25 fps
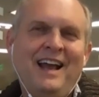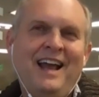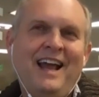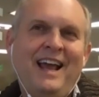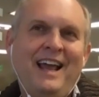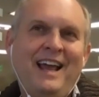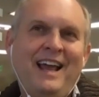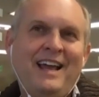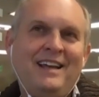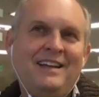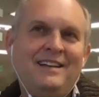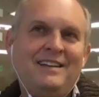
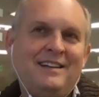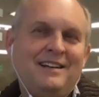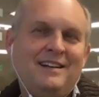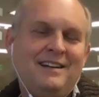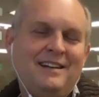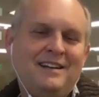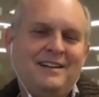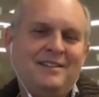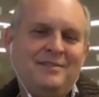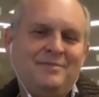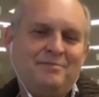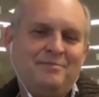And,
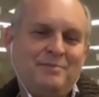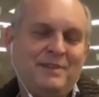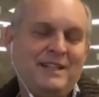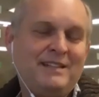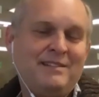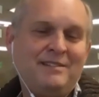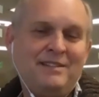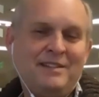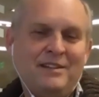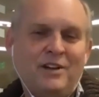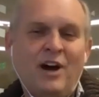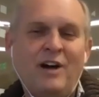
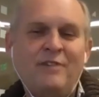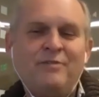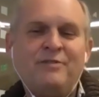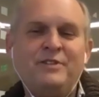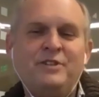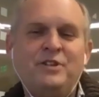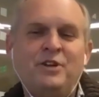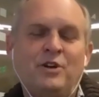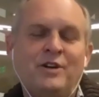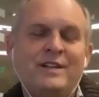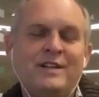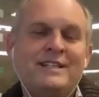but often,
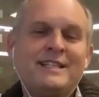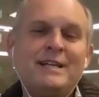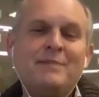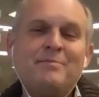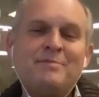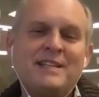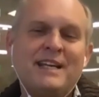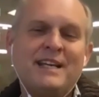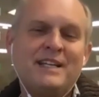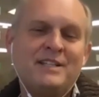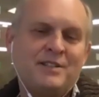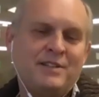you know, in some
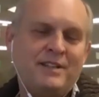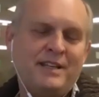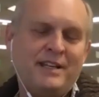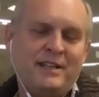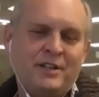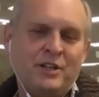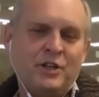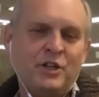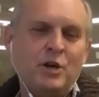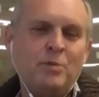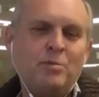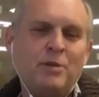sense, the
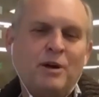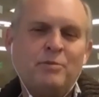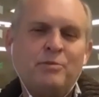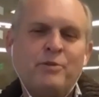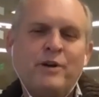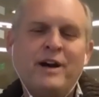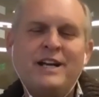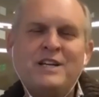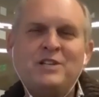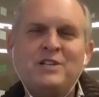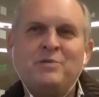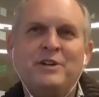Nobel
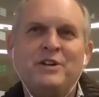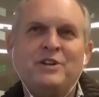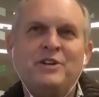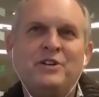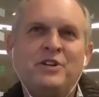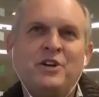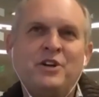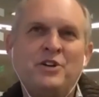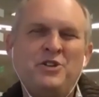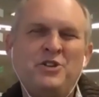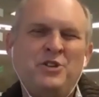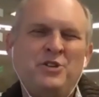Prize winner
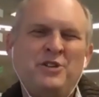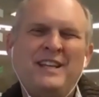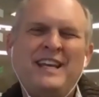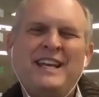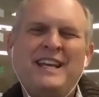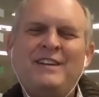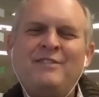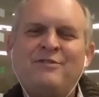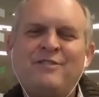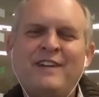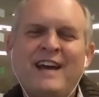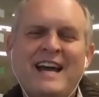shows you that
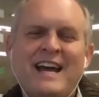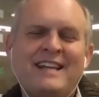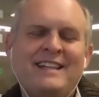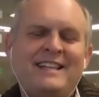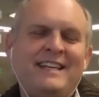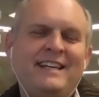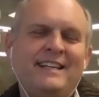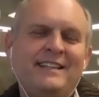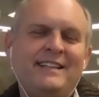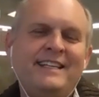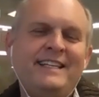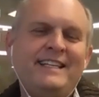in fact,
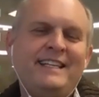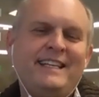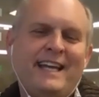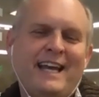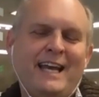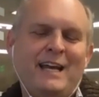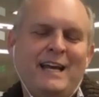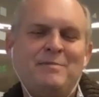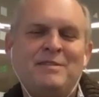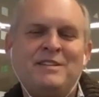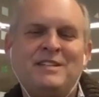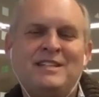the elite
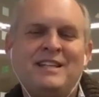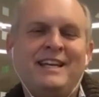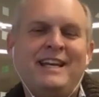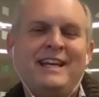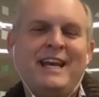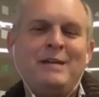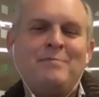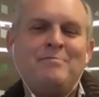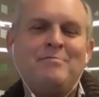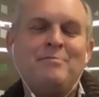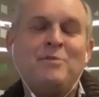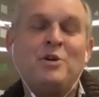game is the
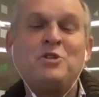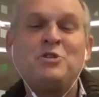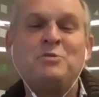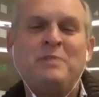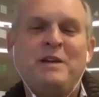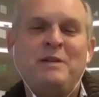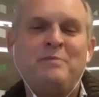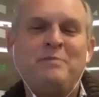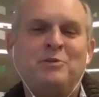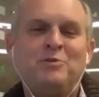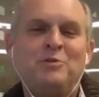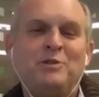game most
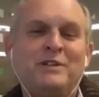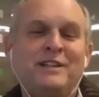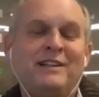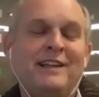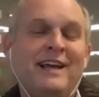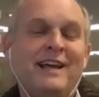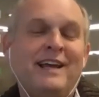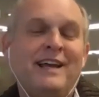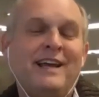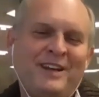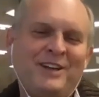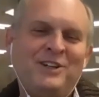people would
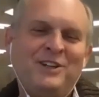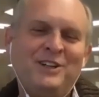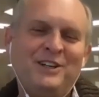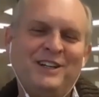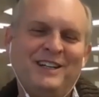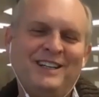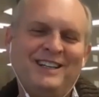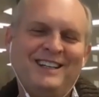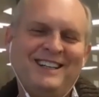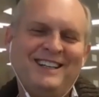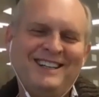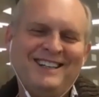like to
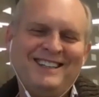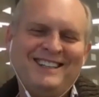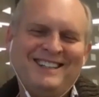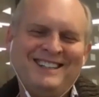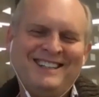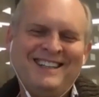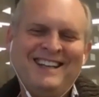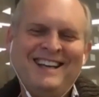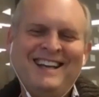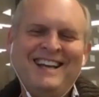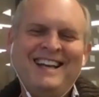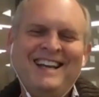join if they
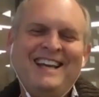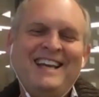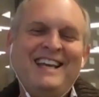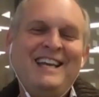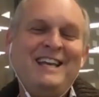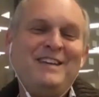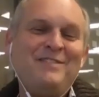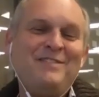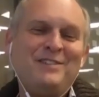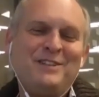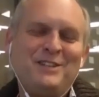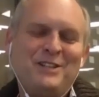could.
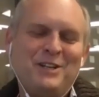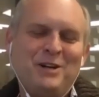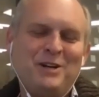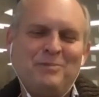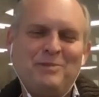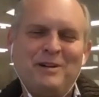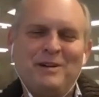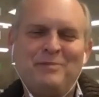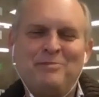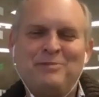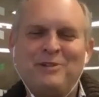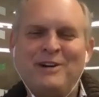
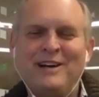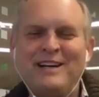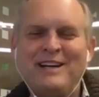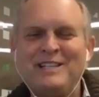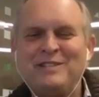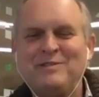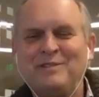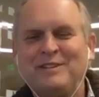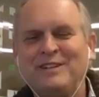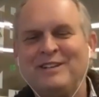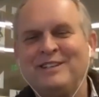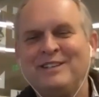Even Nobel
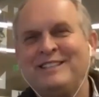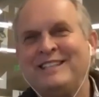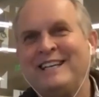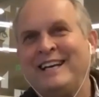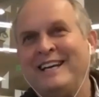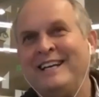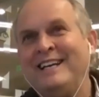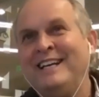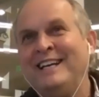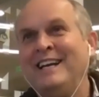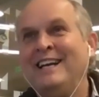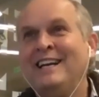Prize
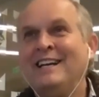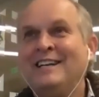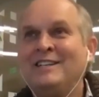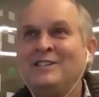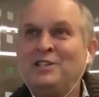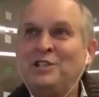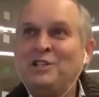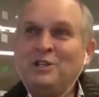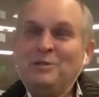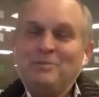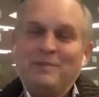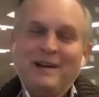winners say,
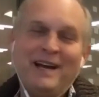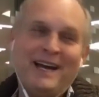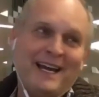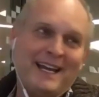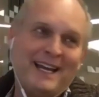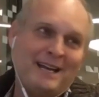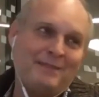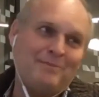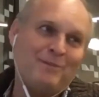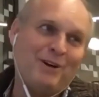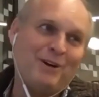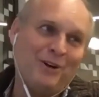too
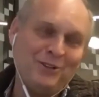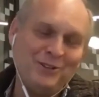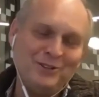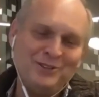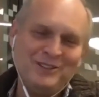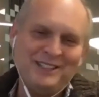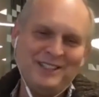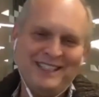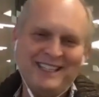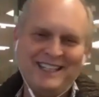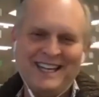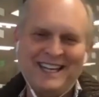bad, I'm
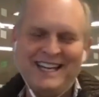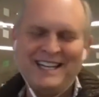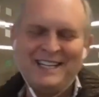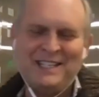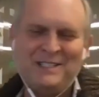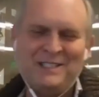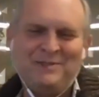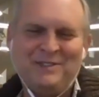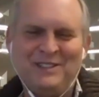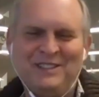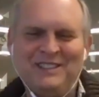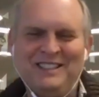only an
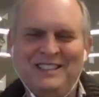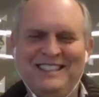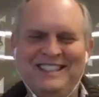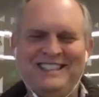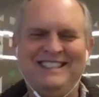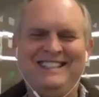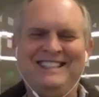expert.